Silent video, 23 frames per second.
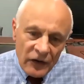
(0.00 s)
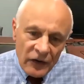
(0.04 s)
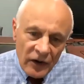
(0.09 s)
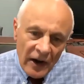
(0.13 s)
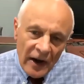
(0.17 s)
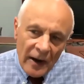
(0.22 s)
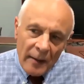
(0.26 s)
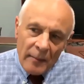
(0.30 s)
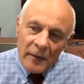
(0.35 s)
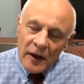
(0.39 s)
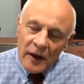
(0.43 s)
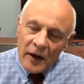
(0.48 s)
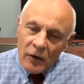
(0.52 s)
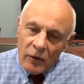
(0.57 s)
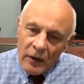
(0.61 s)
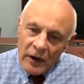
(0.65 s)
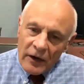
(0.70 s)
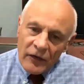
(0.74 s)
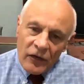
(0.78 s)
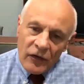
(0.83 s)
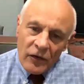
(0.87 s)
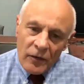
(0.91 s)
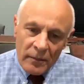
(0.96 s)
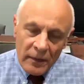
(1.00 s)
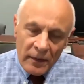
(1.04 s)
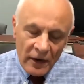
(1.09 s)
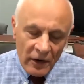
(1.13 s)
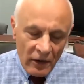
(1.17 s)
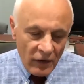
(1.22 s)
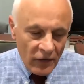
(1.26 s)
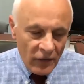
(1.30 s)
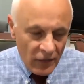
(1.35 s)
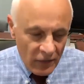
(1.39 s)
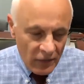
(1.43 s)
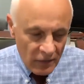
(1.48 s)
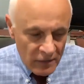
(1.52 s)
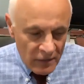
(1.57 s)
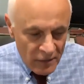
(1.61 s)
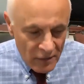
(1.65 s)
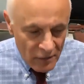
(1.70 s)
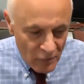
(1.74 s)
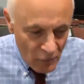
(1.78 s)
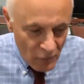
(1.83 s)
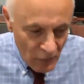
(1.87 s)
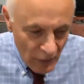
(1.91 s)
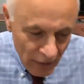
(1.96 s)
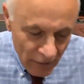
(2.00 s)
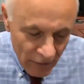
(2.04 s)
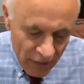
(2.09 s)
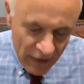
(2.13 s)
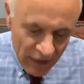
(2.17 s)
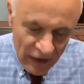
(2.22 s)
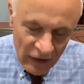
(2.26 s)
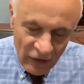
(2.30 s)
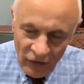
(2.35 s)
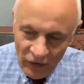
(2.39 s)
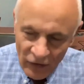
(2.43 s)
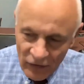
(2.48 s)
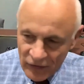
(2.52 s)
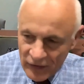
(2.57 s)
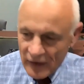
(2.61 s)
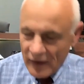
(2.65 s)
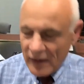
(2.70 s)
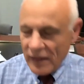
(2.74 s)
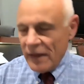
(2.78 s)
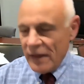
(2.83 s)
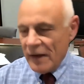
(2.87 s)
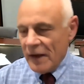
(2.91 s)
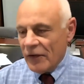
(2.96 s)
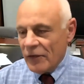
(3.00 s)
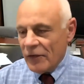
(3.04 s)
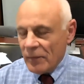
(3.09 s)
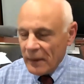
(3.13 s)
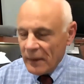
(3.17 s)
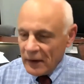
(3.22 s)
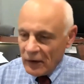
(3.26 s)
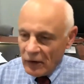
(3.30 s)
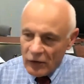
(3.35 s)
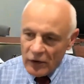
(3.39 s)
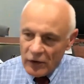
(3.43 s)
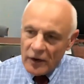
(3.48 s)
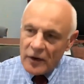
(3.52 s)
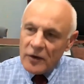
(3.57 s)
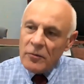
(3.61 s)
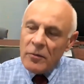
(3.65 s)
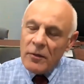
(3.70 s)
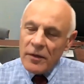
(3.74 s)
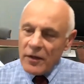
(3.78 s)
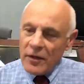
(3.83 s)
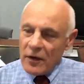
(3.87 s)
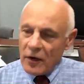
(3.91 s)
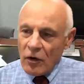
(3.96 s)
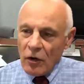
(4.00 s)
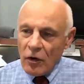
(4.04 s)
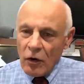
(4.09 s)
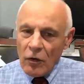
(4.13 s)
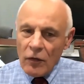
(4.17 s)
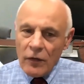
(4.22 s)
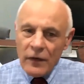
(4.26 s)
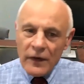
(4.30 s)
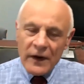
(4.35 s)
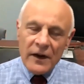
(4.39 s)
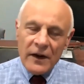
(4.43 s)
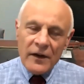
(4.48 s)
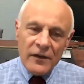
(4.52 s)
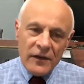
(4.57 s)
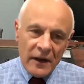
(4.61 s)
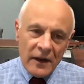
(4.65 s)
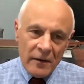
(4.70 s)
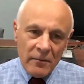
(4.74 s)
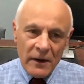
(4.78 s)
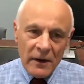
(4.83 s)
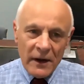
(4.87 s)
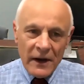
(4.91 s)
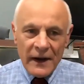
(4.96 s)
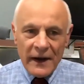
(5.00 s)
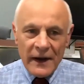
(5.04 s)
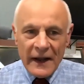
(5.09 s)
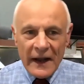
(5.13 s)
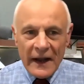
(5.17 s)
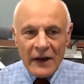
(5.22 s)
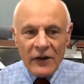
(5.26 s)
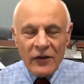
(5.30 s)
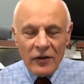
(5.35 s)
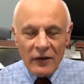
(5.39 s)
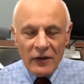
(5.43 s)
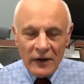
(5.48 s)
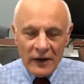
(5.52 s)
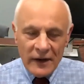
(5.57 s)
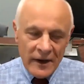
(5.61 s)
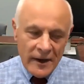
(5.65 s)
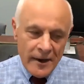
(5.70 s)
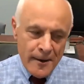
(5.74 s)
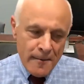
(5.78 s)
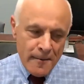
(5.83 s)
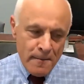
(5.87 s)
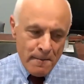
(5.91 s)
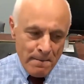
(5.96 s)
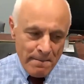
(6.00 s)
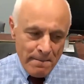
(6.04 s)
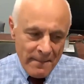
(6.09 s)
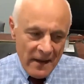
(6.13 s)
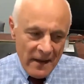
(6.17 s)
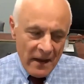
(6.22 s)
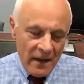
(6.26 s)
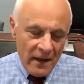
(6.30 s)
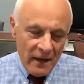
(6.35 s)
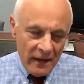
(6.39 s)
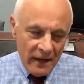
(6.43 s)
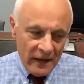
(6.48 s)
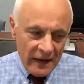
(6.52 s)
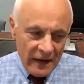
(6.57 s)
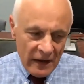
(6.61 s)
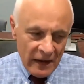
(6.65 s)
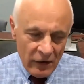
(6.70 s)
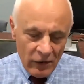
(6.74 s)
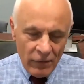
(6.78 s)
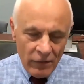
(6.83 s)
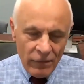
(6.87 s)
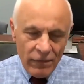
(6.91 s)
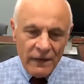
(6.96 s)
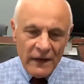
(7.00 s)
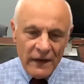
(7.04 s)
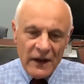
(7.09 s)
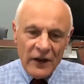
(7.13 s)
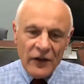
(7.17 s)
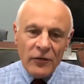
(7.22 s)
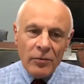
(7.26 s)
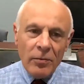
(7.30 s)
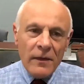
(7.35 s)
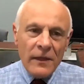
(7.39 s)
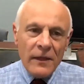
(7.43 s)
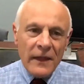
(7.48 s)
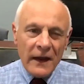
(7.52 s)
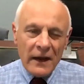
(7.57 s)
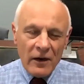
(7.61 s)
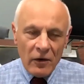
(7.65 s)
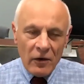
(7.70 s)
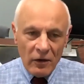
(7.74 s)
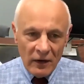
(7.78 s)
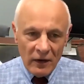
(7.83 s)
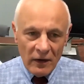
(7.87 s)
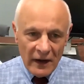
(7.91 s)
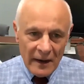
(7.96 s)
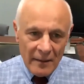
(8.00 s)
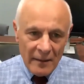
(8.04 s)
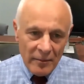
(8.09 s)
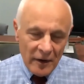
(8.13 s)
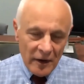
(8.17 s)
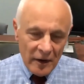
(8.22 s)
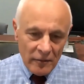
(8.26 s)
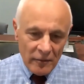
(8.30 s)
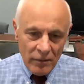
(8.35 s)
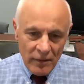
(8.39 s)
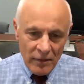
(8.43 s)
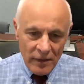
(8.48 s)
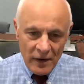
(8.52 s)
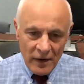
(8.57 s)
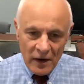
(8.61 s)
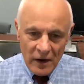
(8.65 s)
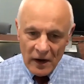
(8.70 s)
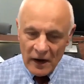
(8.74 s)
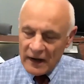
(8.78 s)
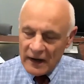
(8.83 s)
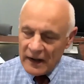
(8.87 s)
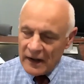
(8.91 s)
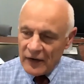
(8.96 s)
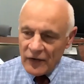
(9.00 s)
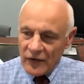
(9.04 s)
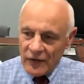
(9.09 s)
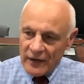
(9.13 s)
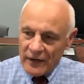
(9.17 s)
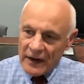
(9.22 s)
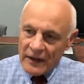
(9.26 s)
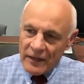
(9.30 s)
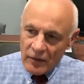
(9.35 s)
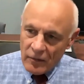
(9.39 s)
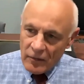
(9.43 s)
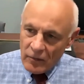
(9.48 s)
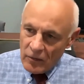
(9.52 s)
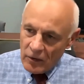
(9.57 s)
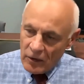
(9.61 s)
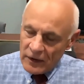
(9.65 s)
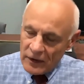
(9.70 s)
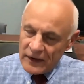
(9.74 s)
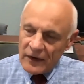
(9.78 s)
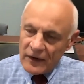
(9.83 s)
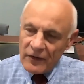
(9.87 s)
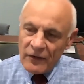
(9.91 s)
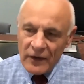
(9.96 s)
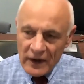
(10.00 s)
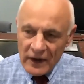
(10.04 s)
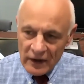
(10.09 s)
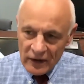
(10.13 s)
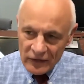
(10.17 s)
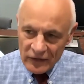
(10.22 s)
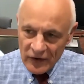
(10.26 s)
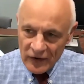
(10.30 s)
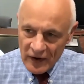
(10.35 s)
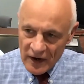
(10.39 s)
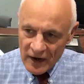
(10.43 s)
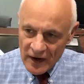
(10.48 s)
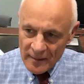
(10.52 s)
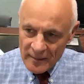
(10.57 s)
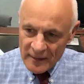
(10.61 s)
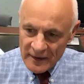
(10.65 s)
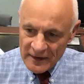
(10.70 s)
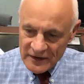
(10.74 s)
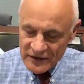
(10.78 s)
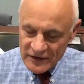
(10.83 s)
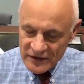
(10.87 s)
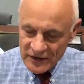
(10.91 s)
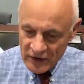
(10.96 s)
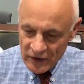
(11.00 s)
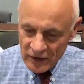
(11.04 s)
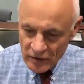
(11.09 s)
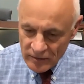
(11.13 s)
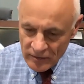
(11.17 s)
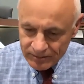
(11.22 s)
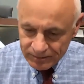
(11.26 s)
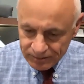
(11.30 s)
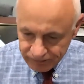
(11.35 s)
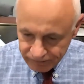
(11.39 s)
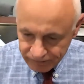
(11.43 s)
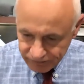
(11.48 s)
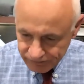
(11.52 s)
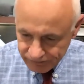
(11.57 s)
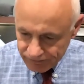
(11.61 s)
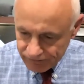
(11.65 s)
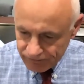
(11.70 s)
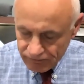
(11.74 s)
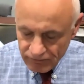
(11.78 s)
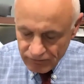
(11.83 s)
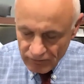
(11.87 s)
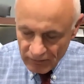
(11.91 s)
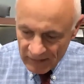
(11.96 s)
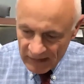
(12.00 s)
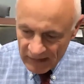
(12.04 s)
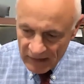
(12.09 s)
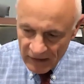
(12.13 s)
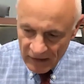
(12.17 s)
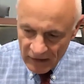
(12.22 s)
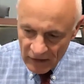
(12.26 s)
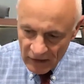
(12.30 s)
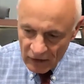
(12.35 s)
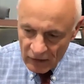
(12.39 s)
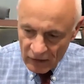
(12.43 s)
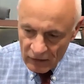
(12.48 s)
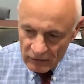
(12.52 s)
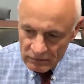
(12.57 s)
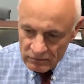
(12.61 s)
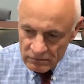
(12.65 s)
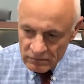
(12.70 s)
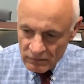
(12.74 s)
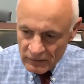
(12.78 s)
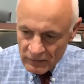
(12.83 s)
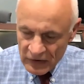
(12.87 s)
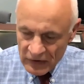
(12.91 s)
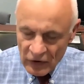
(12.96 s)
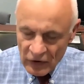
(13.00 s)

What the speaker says: timely question, because one of the interesting things we learned with the COVID is that we can actually interface with and collaborate with colleagues around the world in real time. And so, we